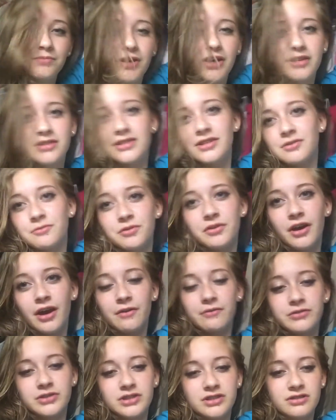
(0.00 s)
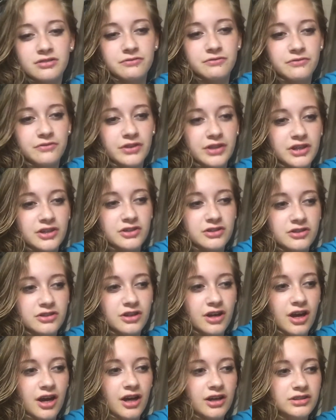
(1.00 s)
but we have just finished
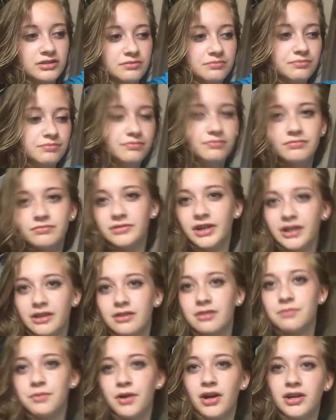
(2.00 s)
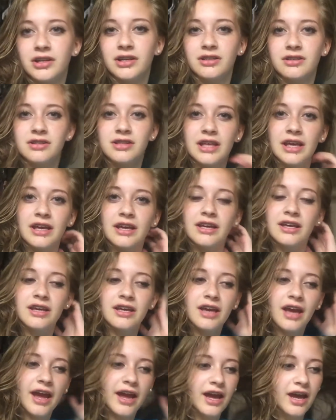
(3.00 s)
um, like the bonding
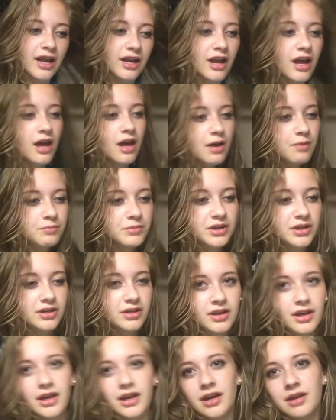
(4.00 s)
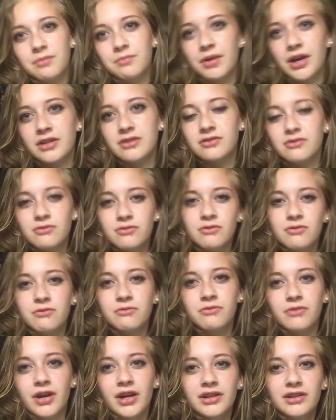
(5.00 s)
thingy, and me and my two new
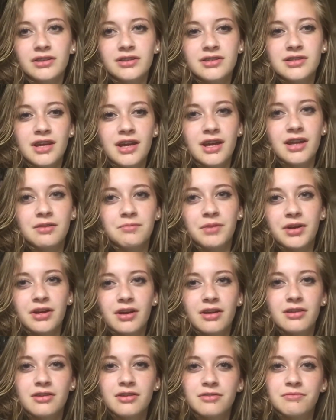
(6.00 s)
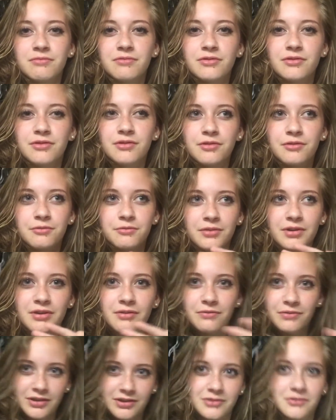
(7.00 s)
friends and my other three
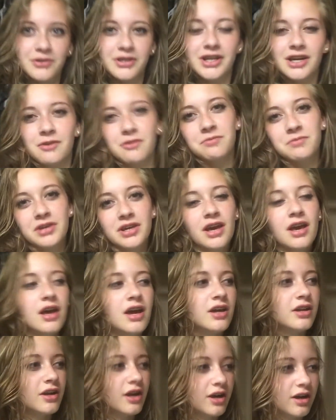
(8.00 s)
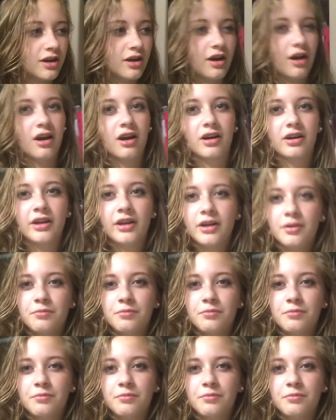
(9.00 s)
friends who are here with me uh, are